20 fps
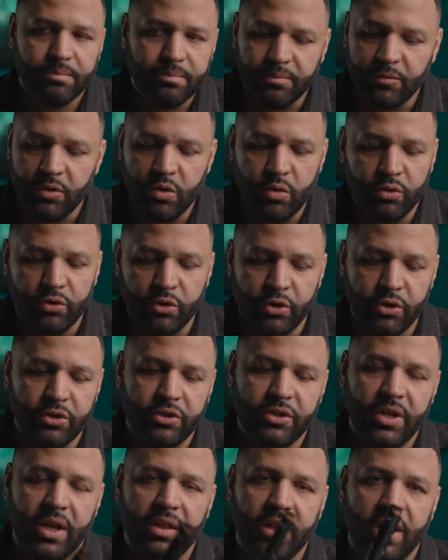users
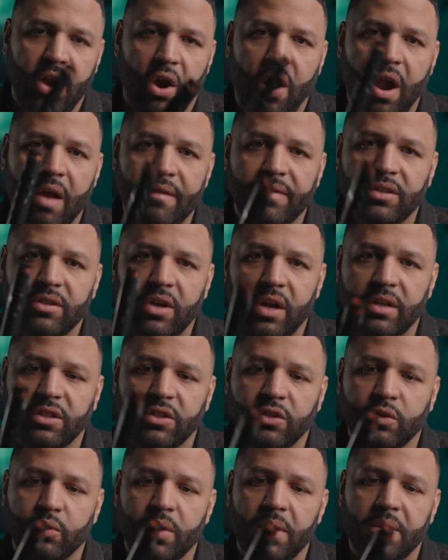that they are advertising
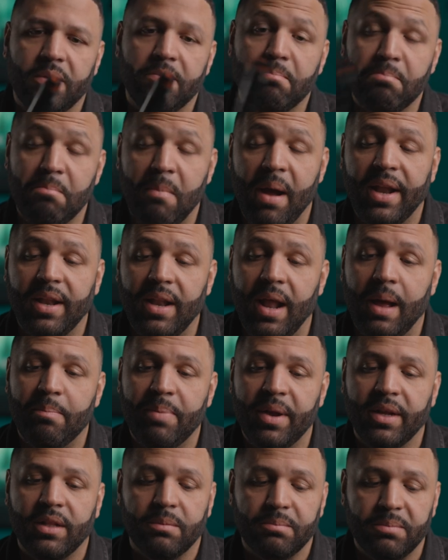to it might not
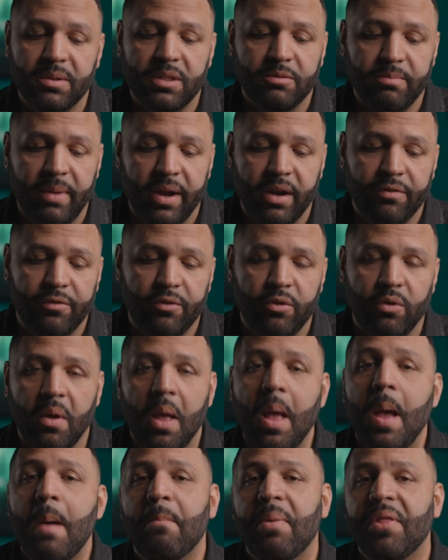pick up this microphone.
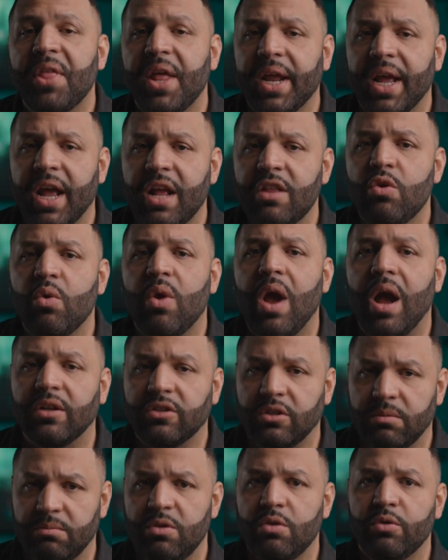But then again, you got
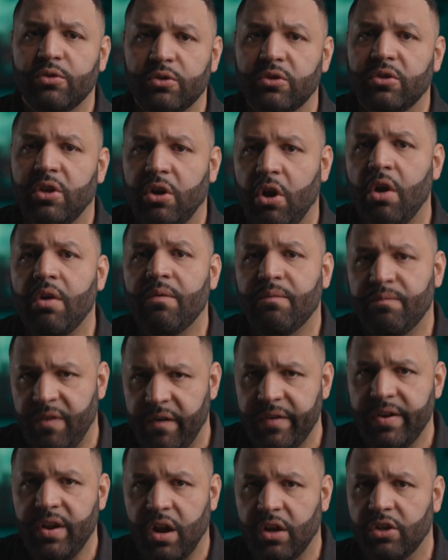some users that are
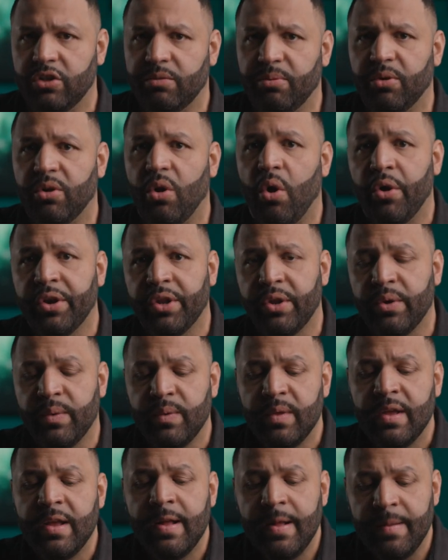very knowledgeable in audio
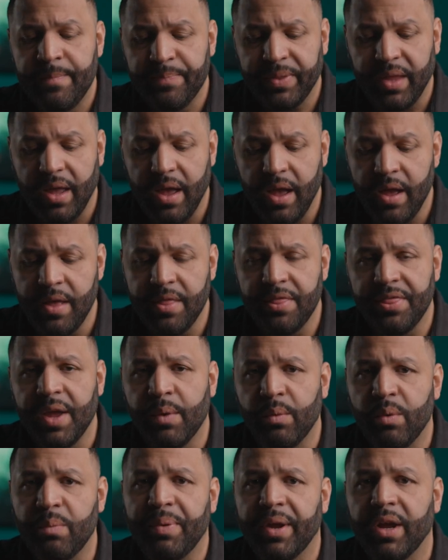and they
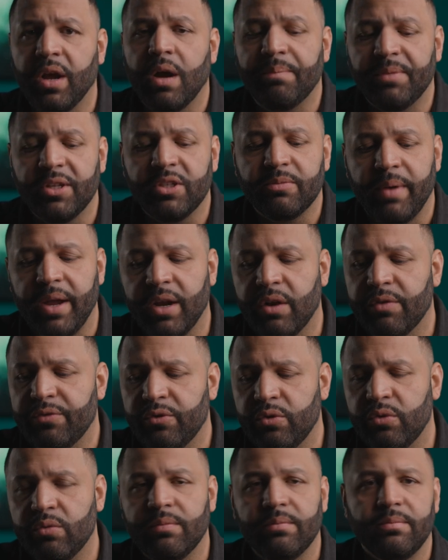will pick up this
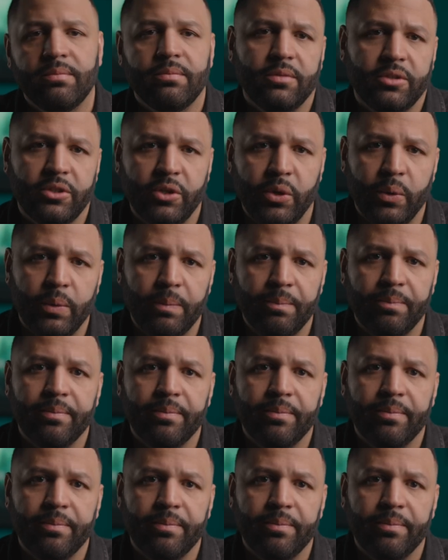microphone. So